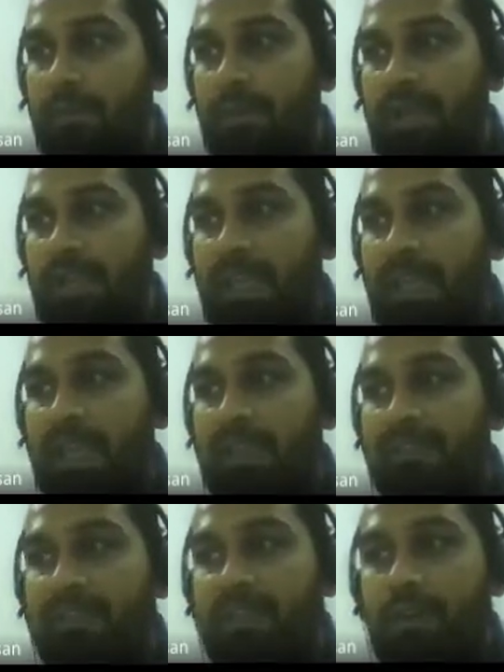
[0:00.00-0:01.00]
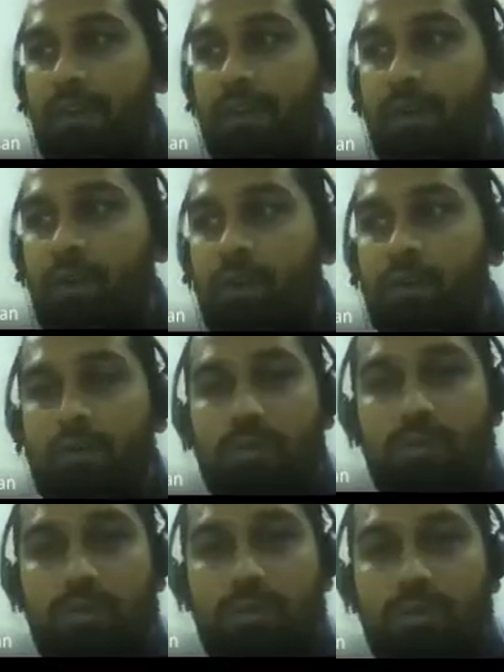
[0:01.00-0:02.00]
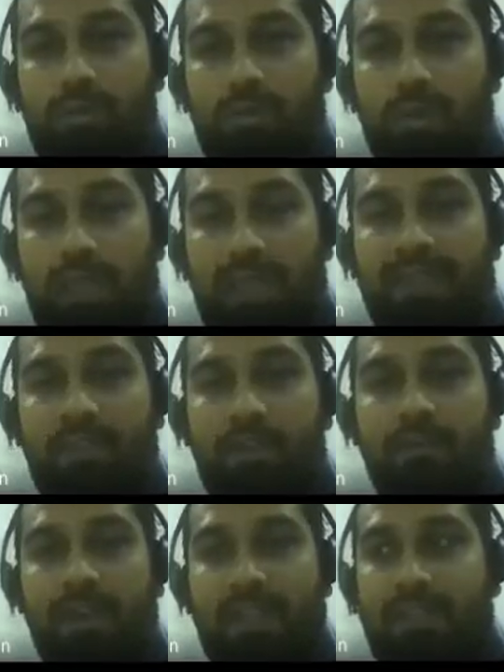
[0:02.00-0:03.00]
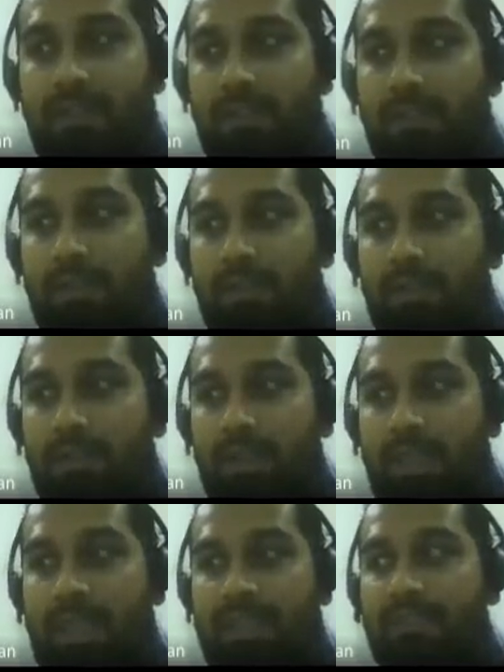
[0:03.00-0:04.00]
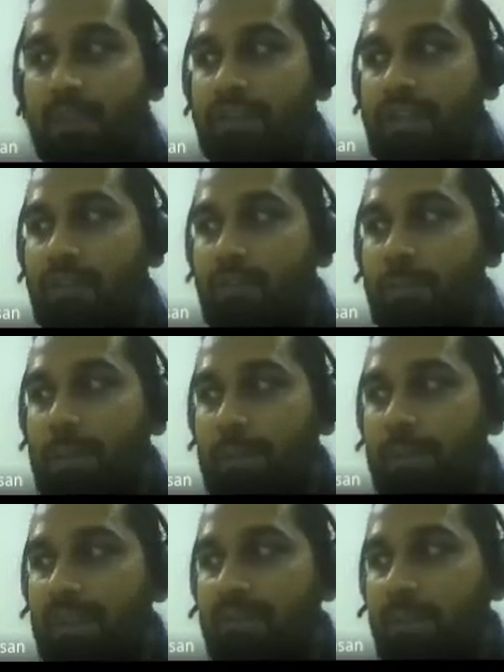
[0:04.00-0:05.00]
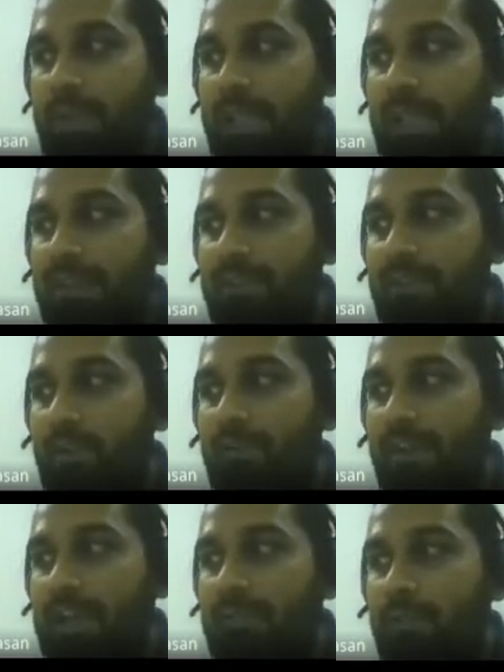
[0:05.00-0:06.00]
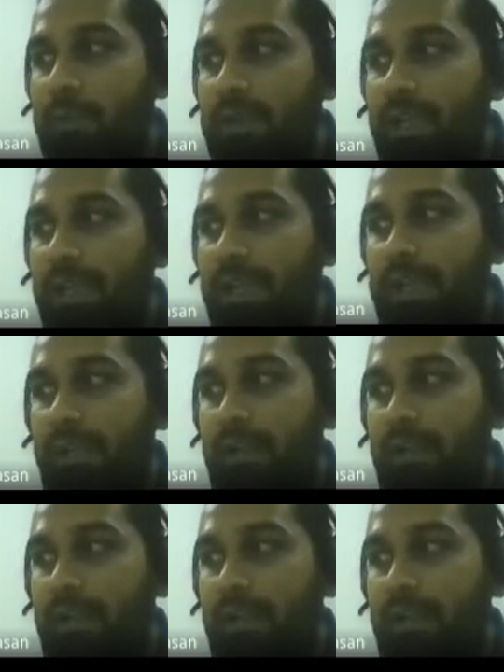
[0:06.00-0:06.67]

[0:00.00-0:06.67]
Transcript: But A02, A01, A00 would be a miss, but A01 would be a hit.